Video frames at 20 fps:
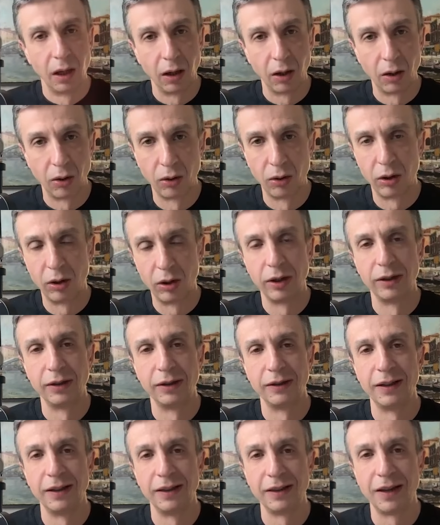or
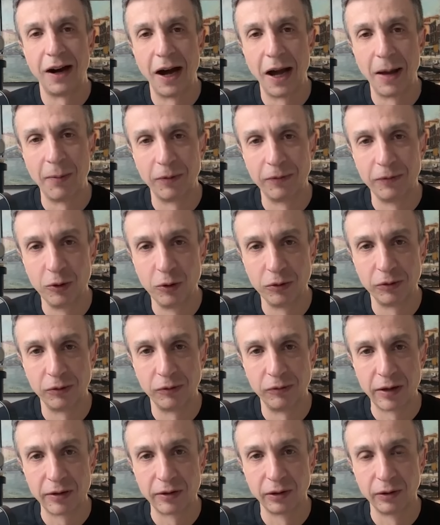the time of New Year
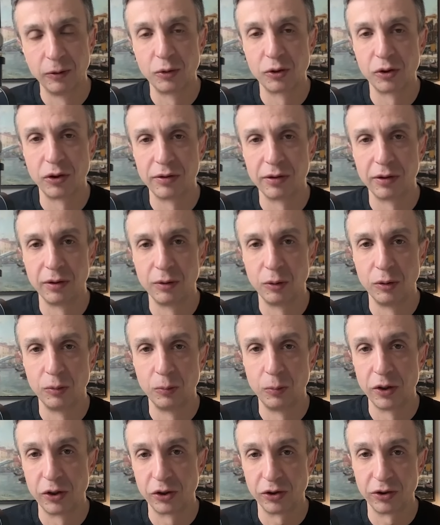resolutions and good
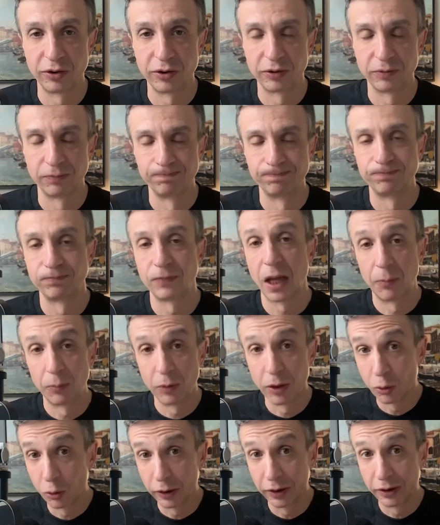wishes. I'm
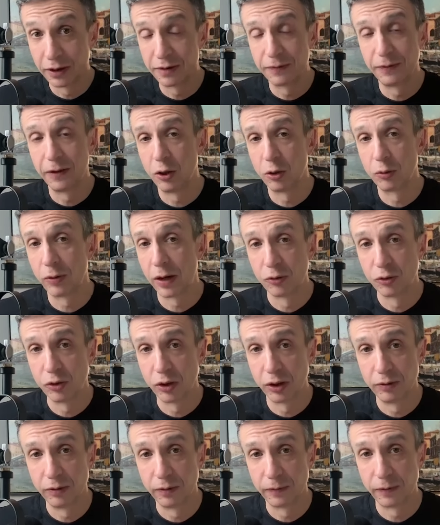recording this video around
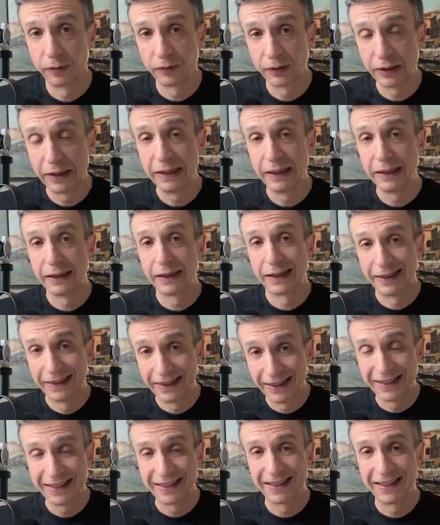January 15th, and
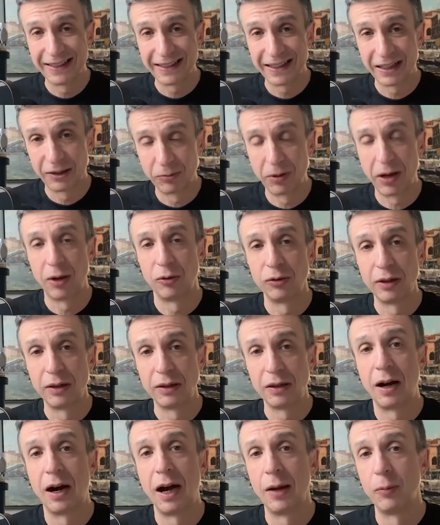this is around the
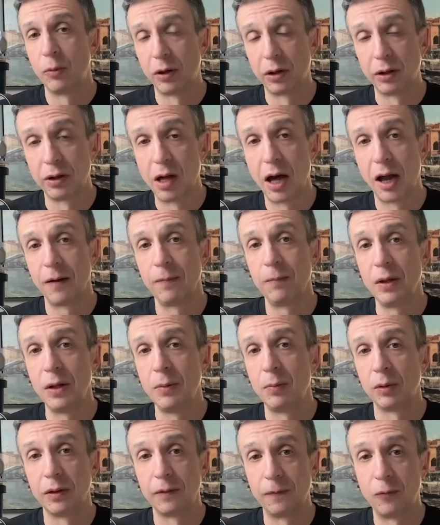time when a lot of
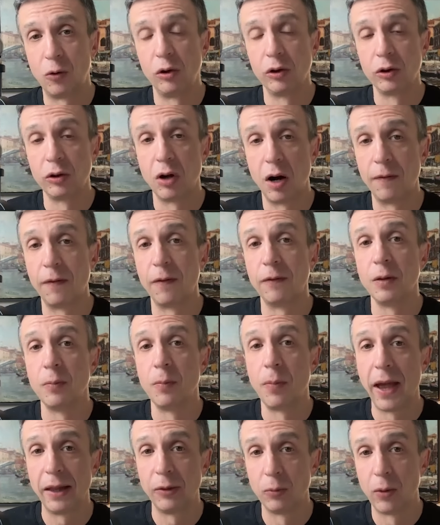people are falling off of the
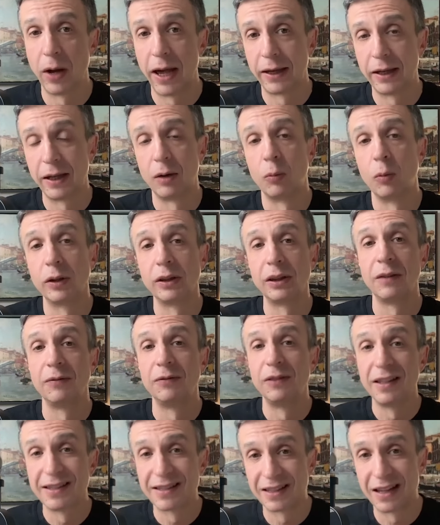bandwagon of what they've
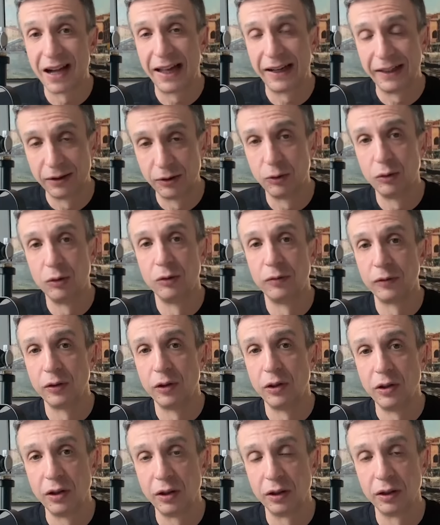decided to do for
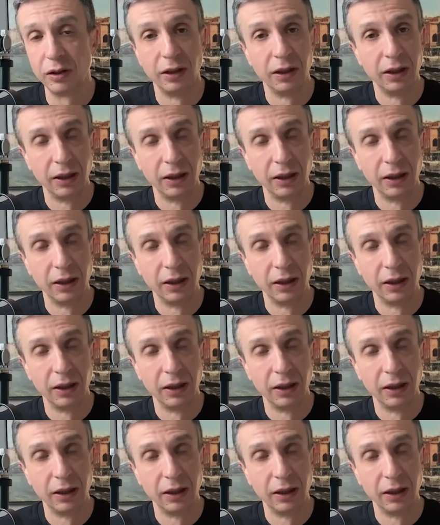the year.